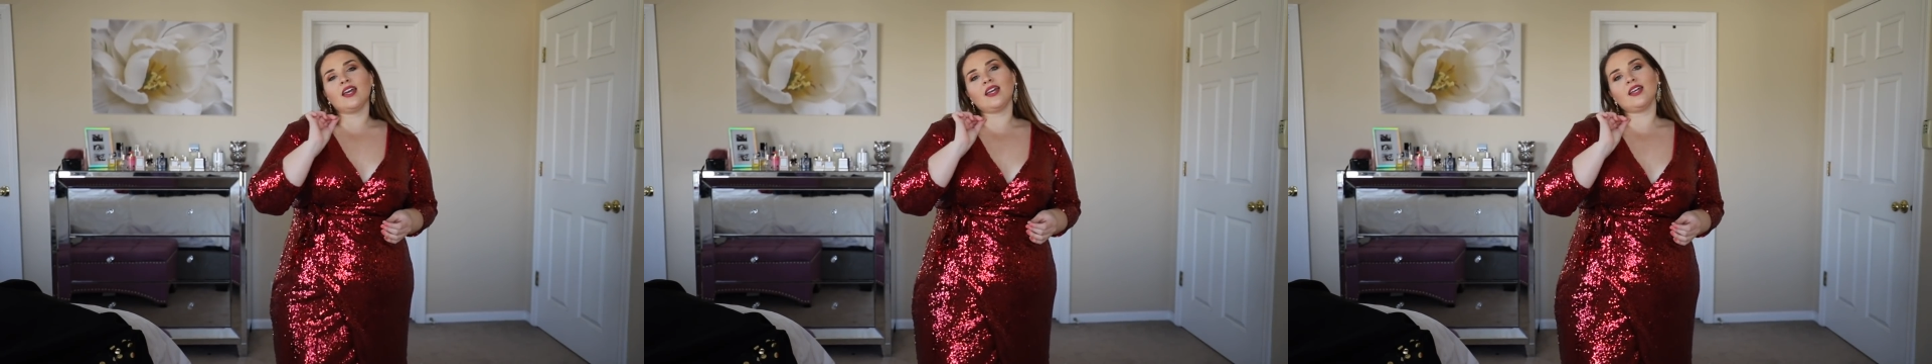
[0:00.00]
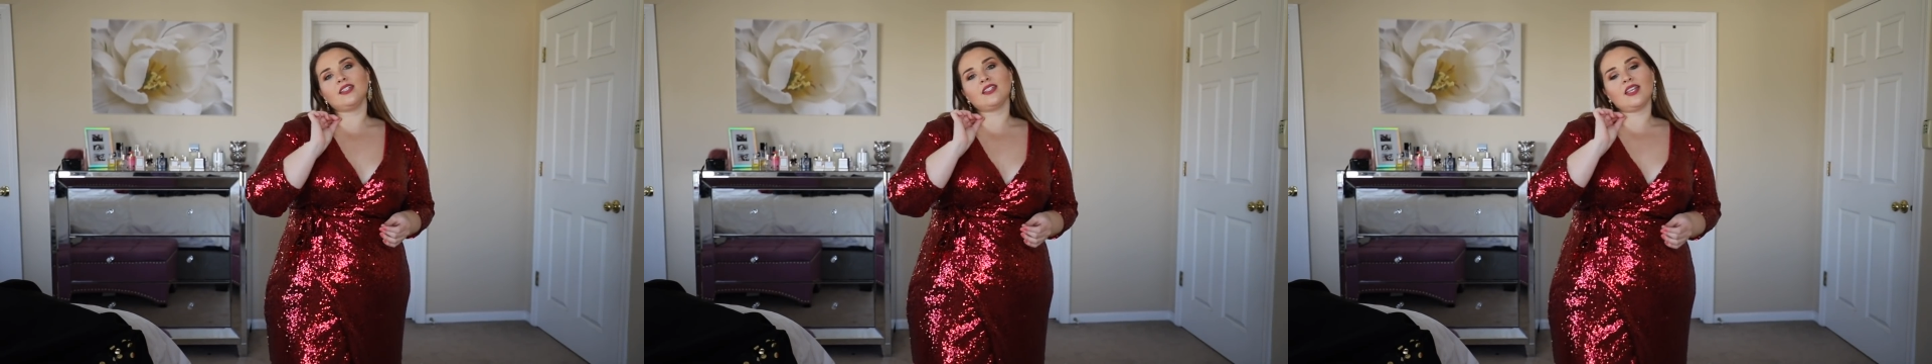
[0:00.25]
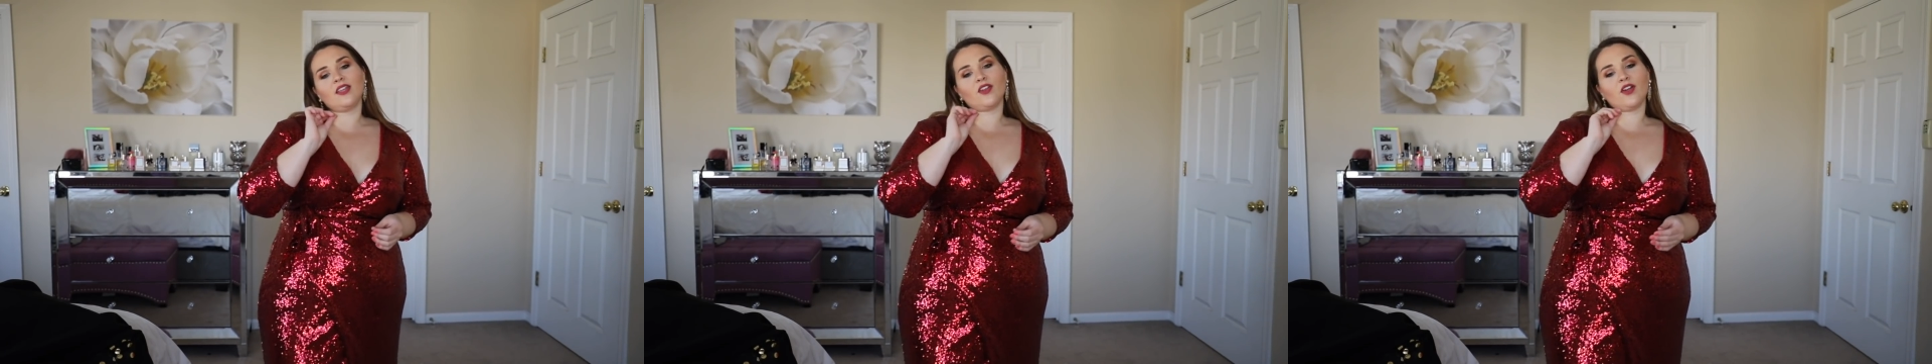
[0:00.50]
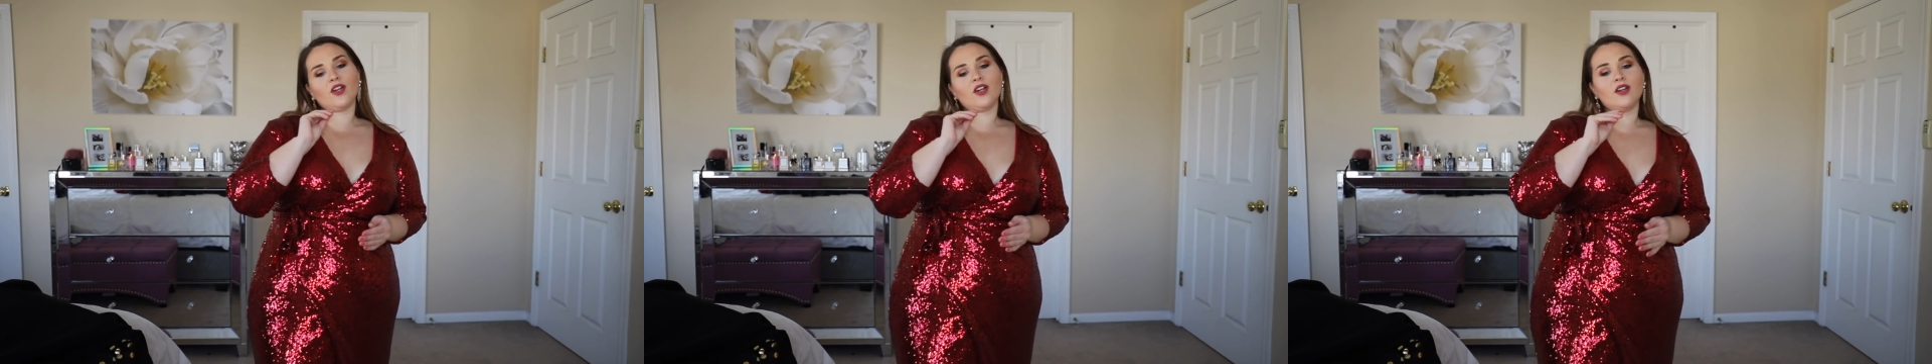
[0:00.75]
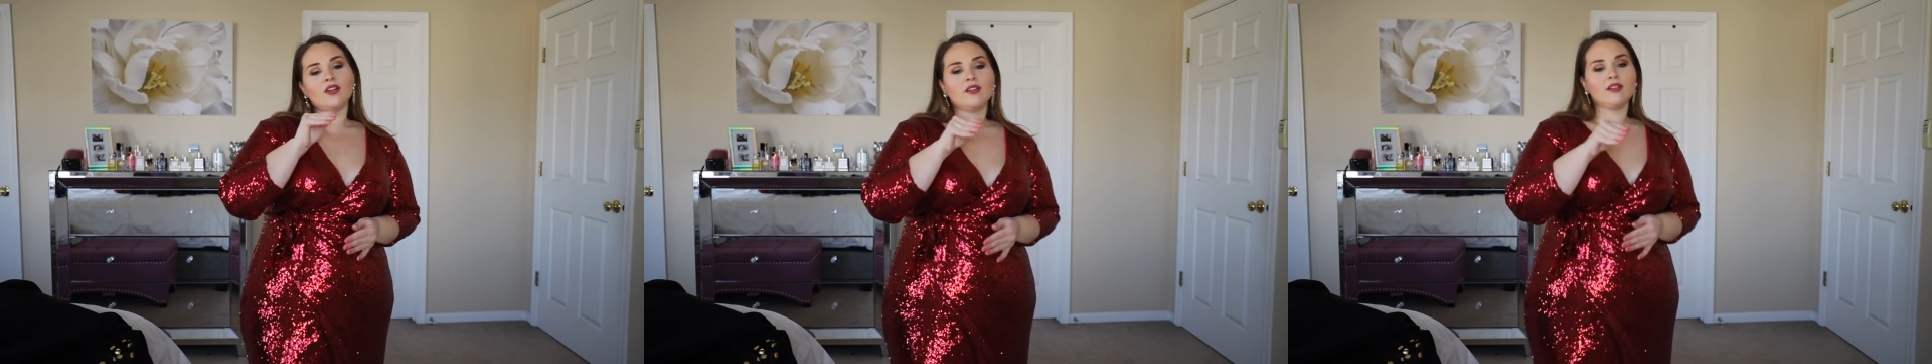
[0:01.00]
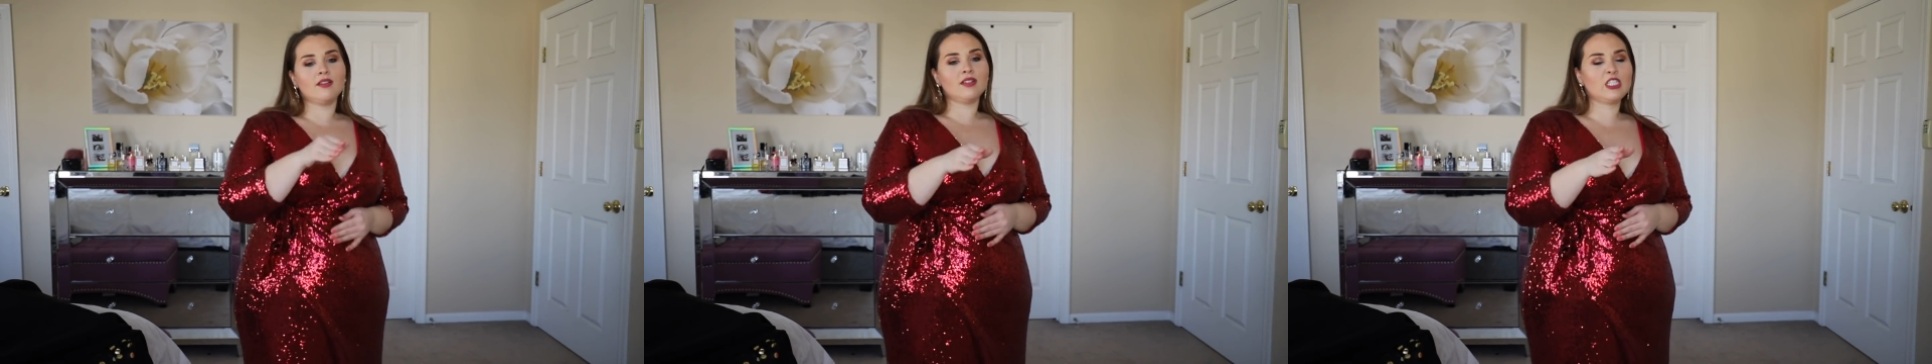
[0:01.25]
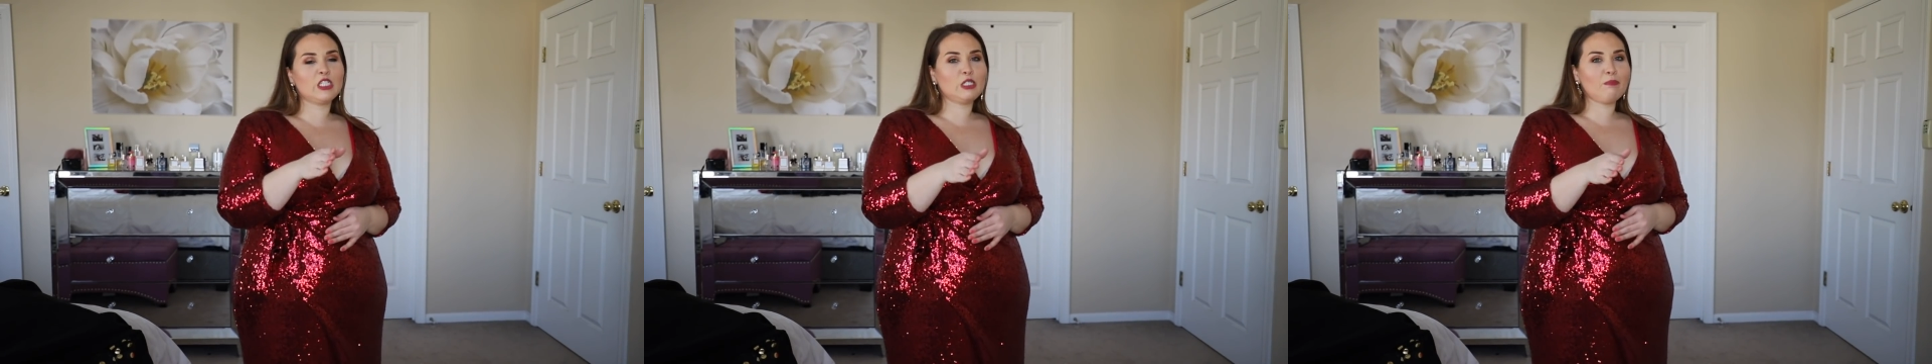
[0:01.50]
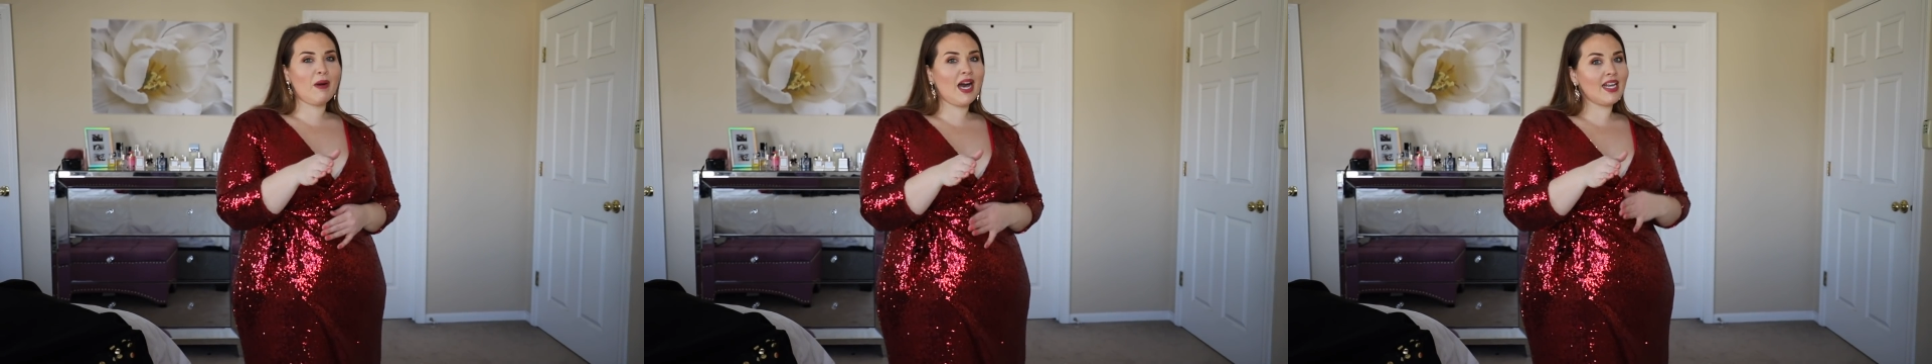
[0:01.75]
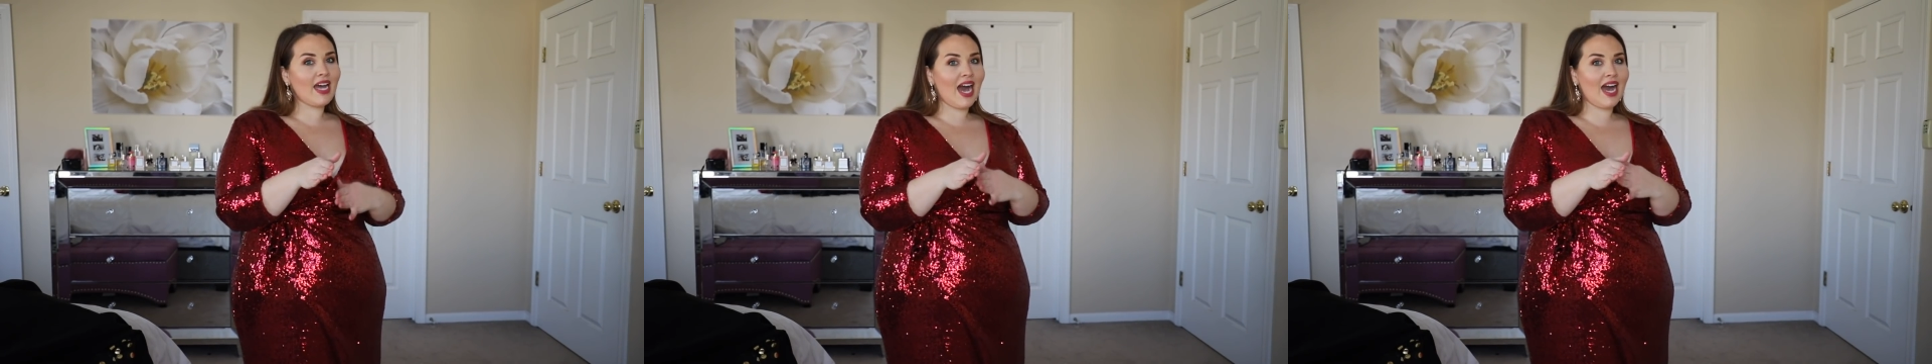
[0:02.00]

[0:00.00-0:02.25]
is either spot